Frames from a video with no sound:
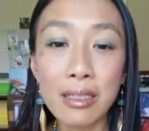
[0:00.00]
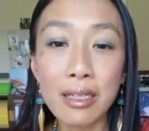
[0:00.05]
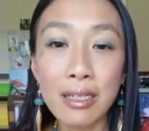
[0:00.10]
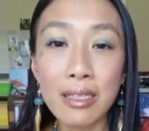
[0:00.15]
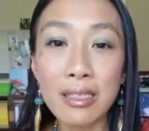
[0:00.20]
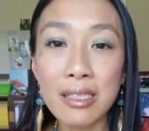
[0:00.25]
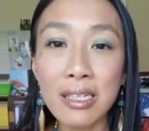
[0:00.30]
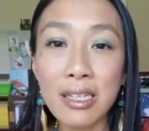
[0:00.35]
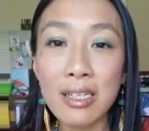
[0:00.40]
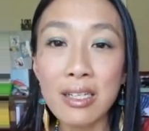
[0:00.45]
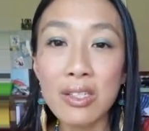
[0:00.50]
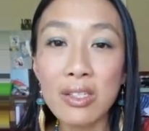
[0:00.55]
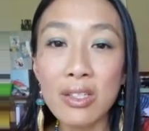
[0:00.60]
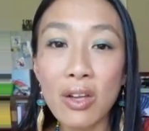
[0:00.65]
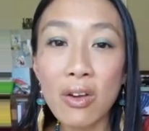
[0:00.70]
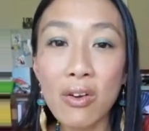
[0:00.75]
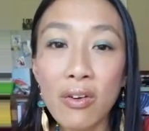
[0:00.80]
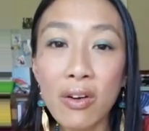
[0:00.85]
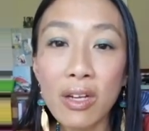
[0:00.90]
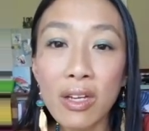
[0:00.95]
That's like so
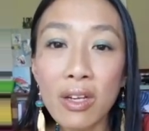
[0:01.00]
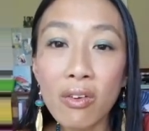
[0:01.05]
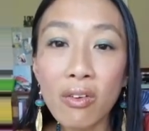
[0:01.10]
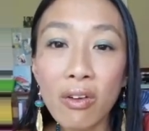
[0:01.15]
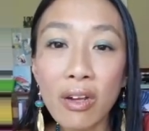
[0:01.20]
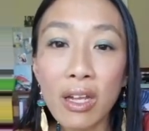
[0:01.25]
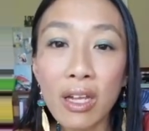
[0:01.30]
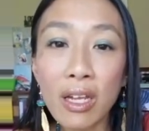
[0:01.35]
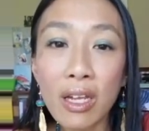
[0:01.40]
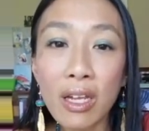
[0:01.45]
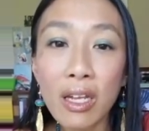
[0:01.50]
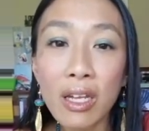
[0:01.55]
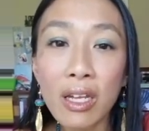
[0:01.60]
annoying.